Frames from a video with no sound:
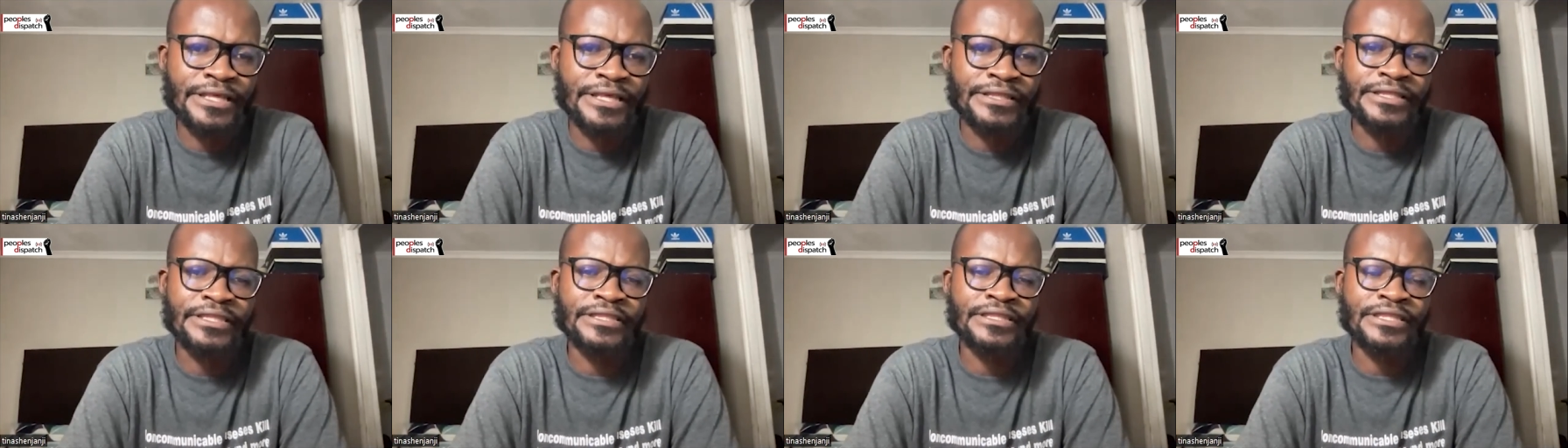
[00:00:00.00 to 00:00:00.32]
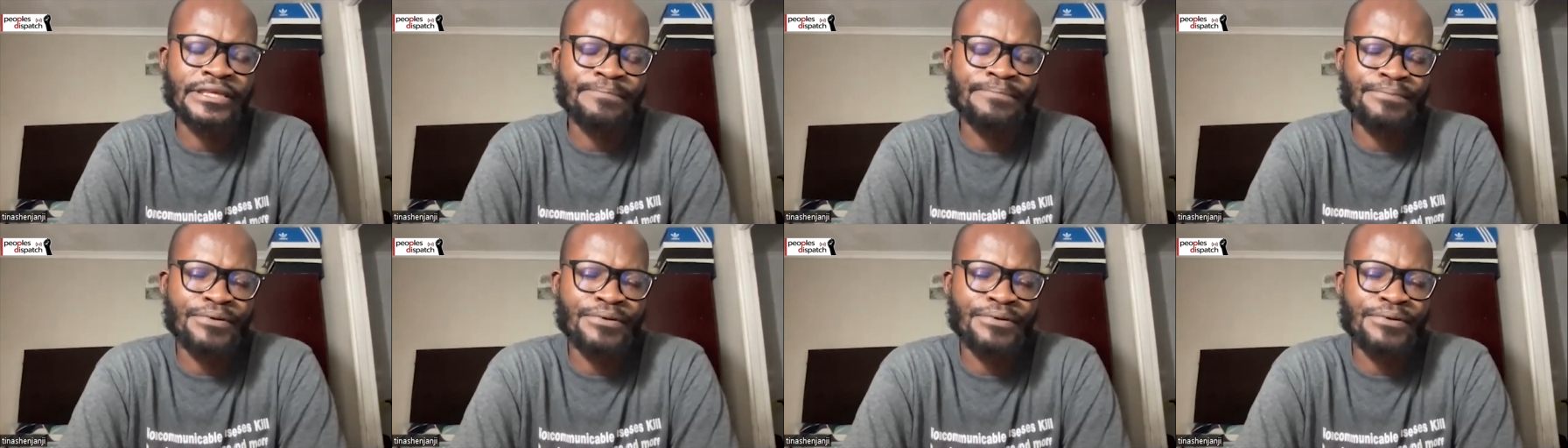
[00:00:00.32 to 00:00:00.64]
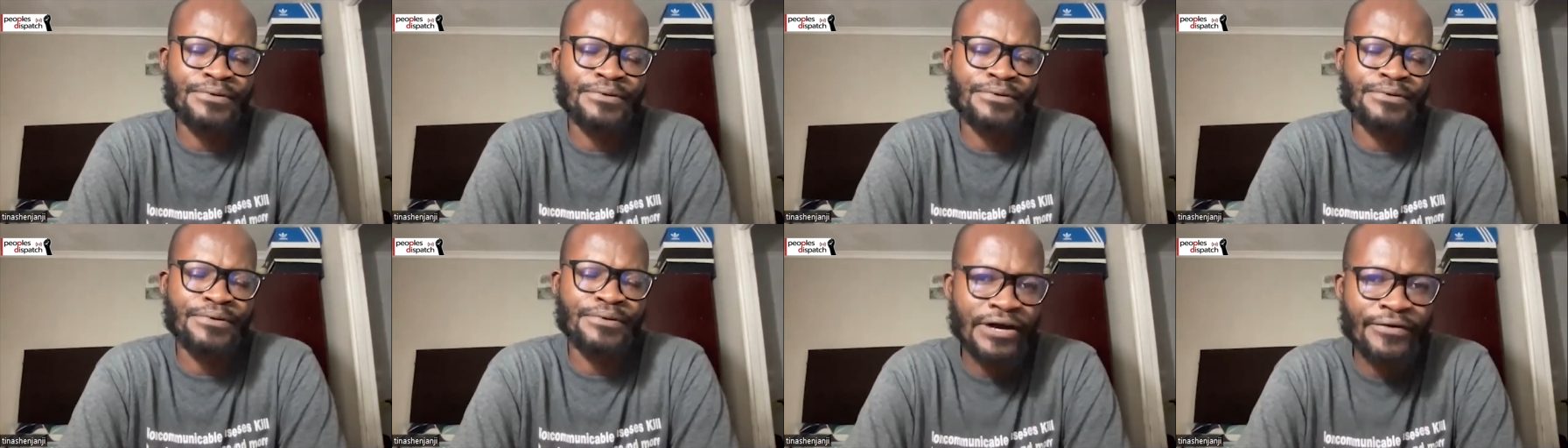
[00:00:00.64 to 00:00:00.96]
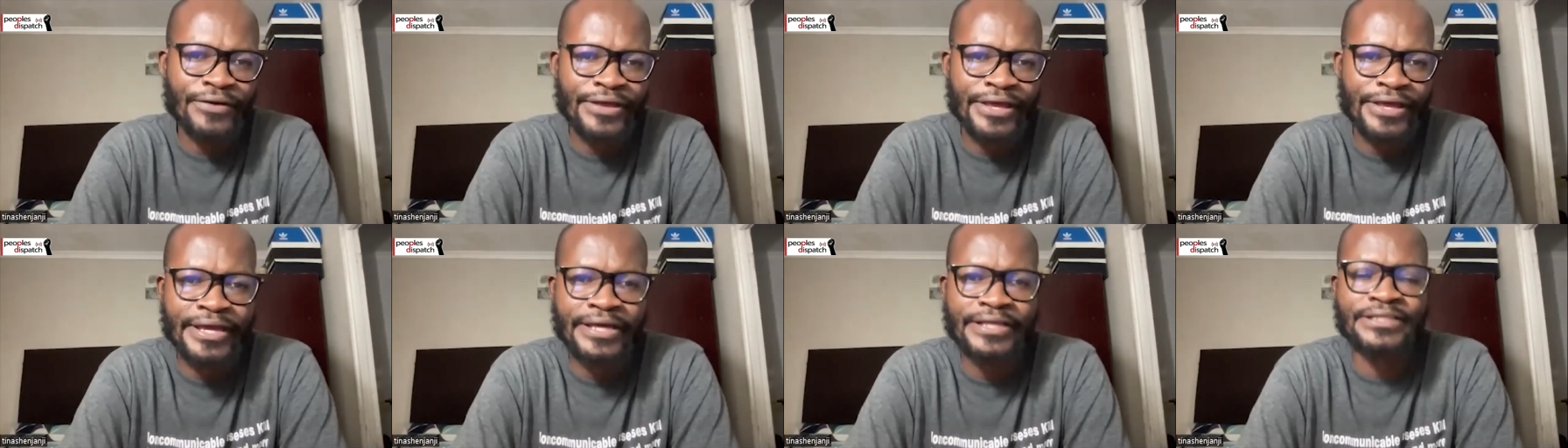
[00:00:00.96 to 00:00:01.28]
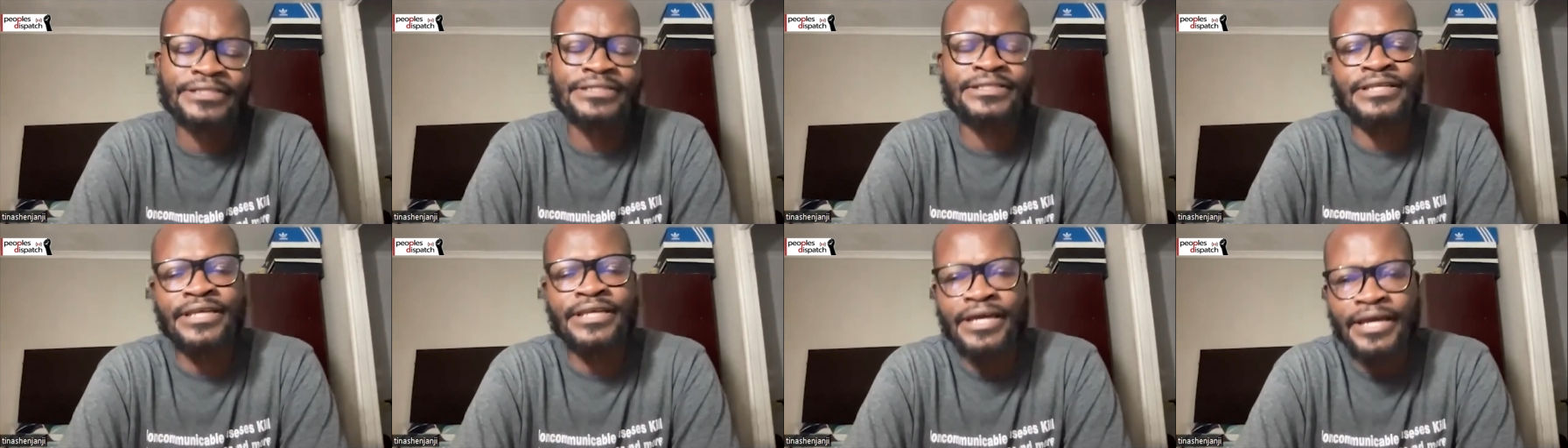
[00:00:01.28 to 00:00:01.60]
the political
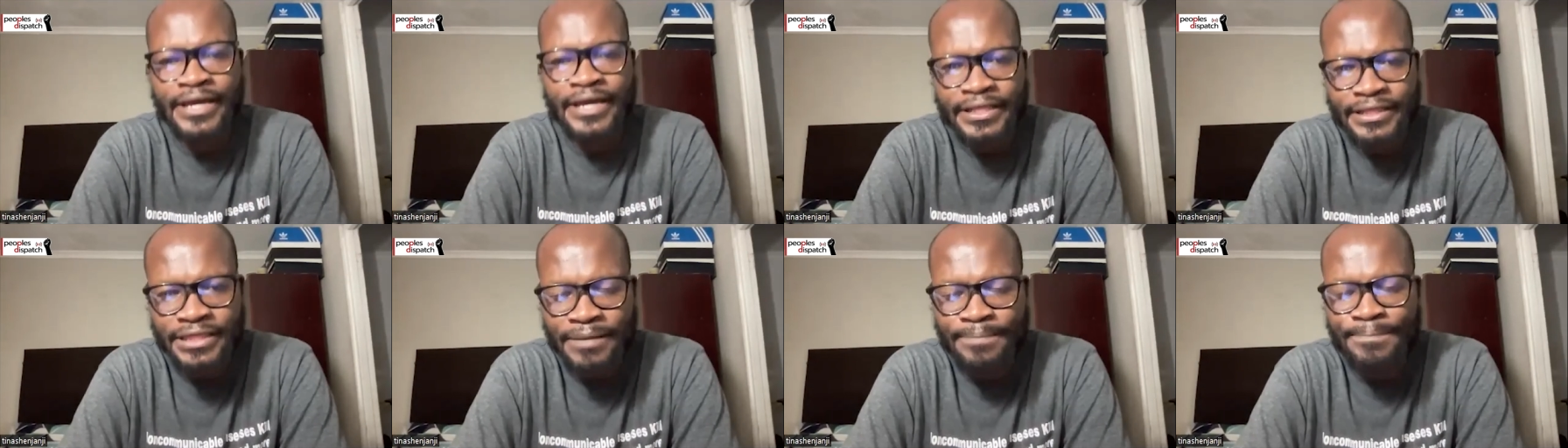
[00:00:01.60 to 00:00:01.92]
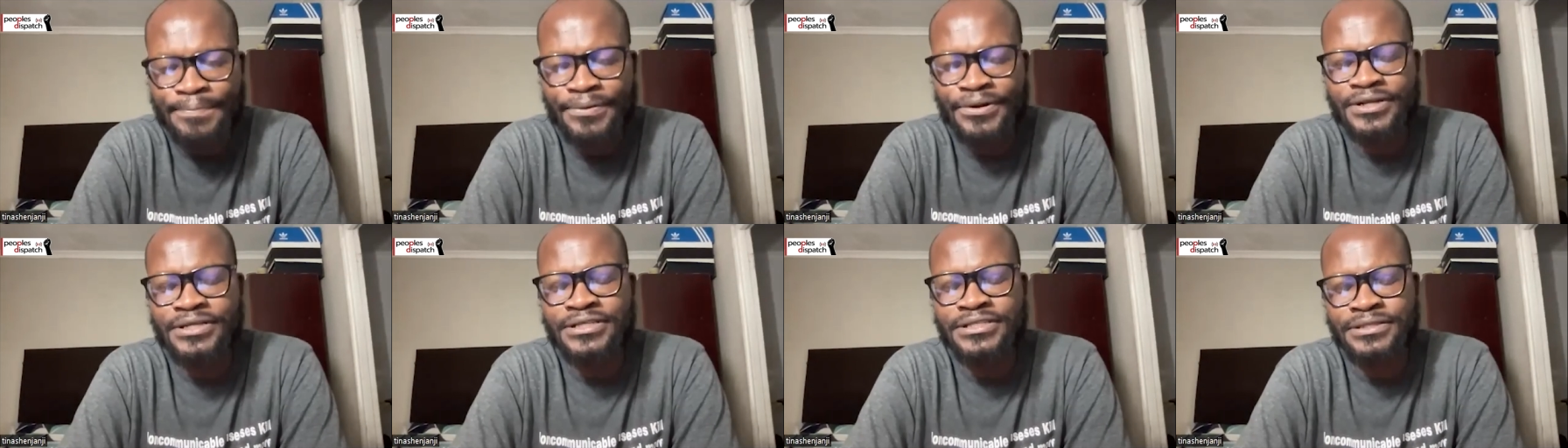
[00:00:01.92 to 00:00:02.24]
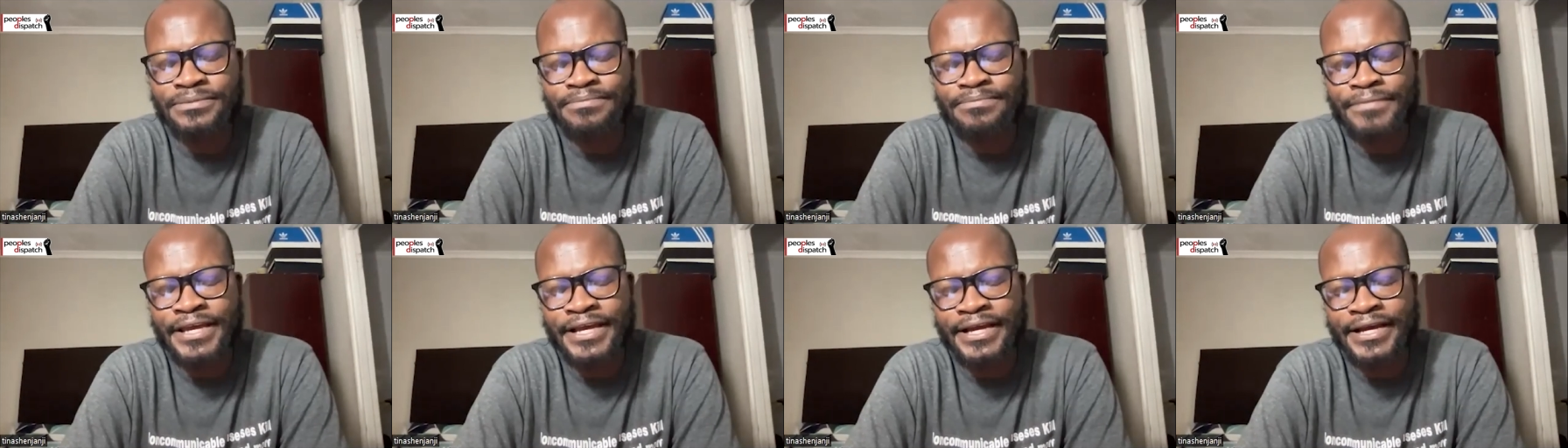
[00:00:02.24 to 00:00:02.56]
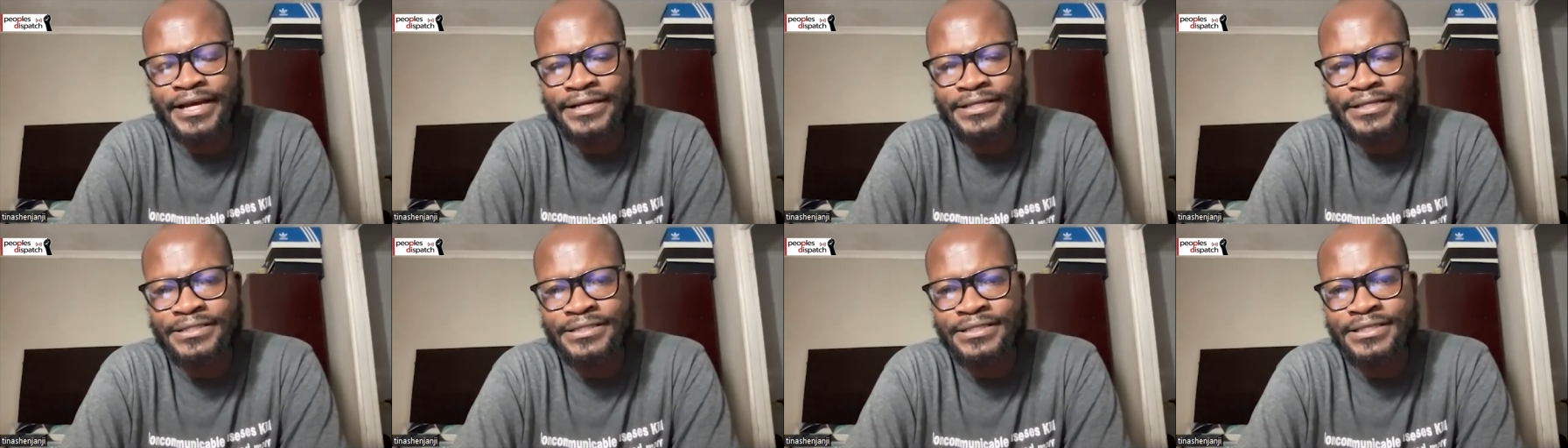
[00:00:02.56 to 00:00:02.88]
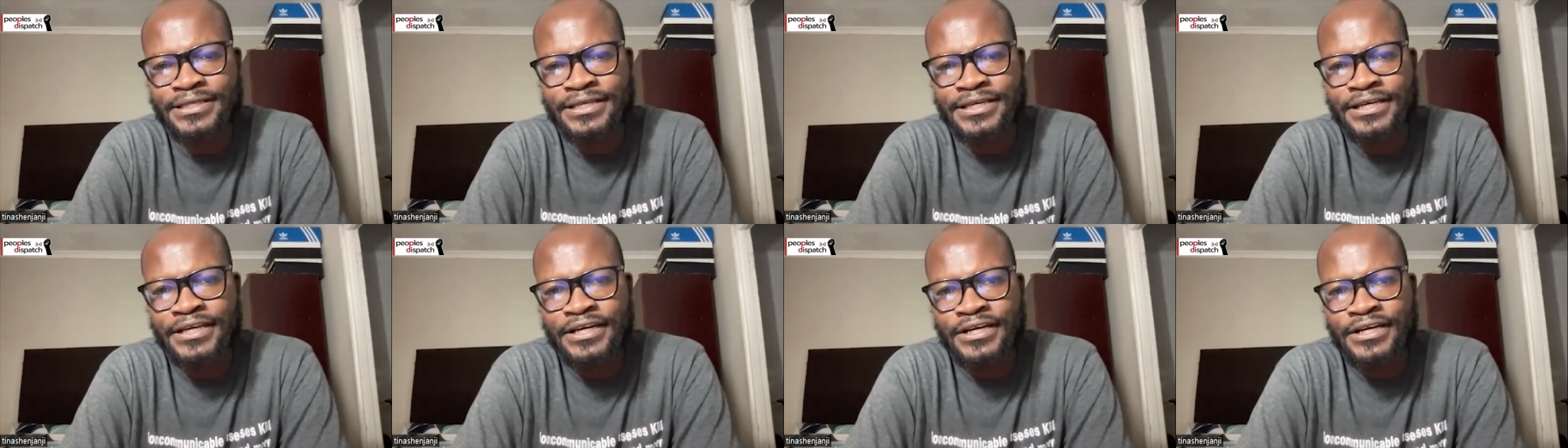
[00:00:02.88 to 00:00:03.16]
heads, the policy makers.